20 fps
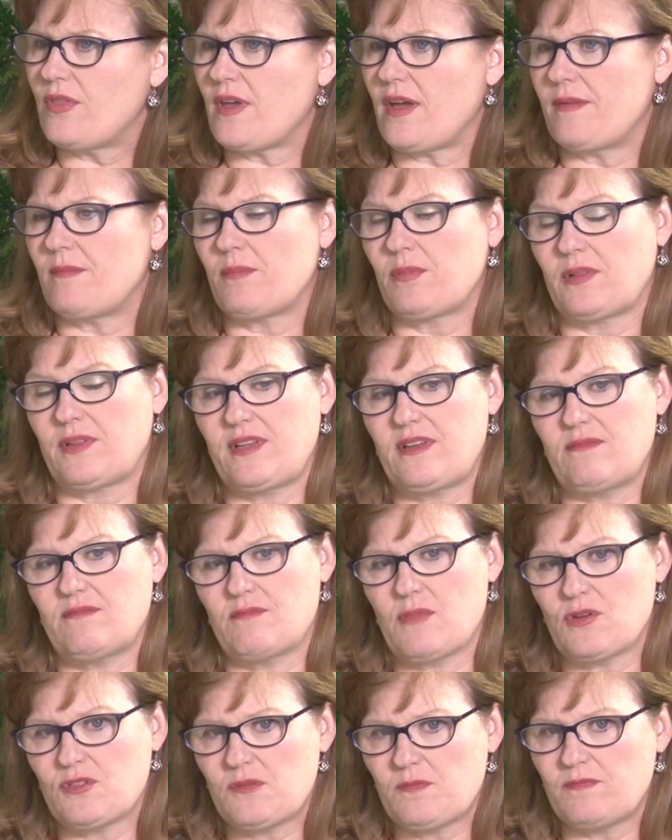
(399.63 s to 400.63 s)
I believe
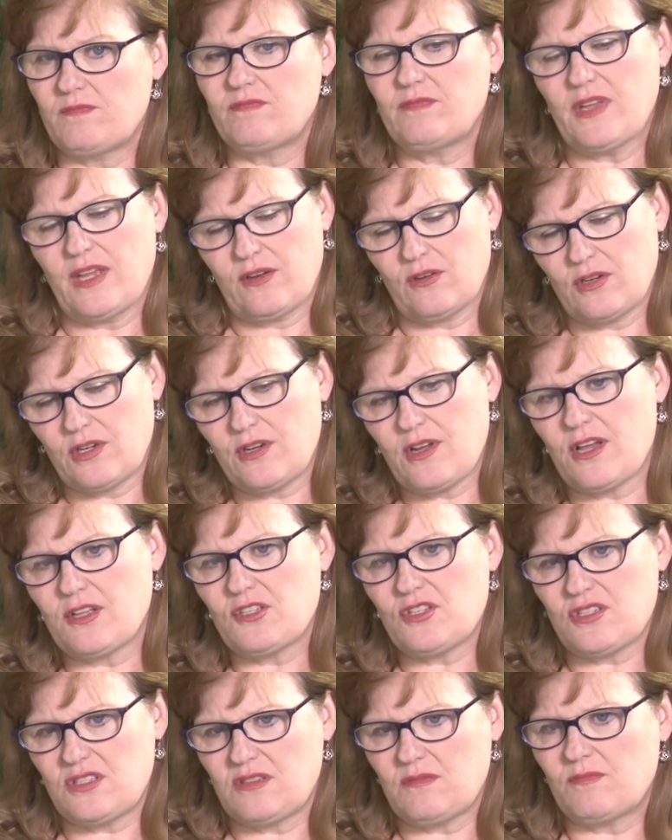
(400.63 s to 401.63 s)
most
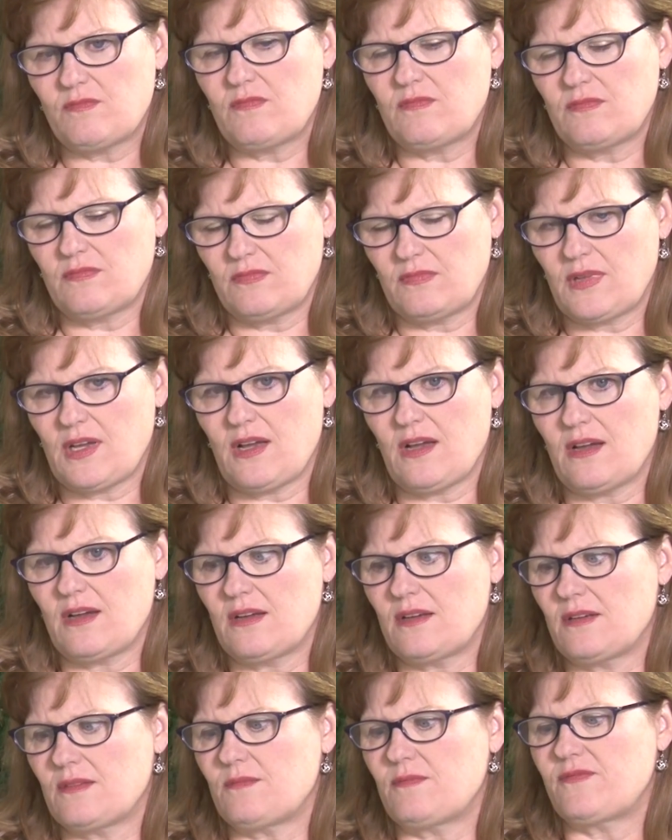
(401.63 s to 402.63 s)
endocrinologists and
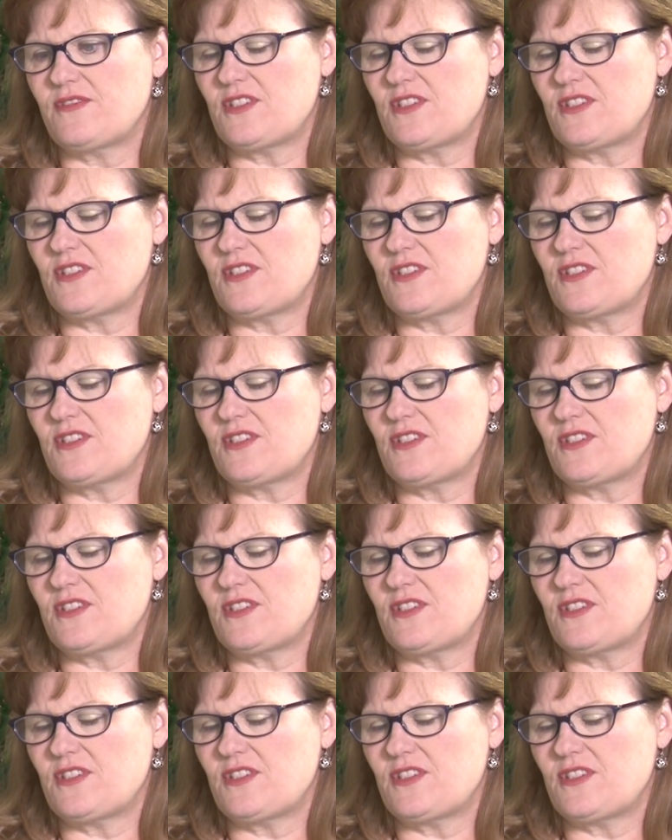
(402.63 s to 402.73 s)
uh,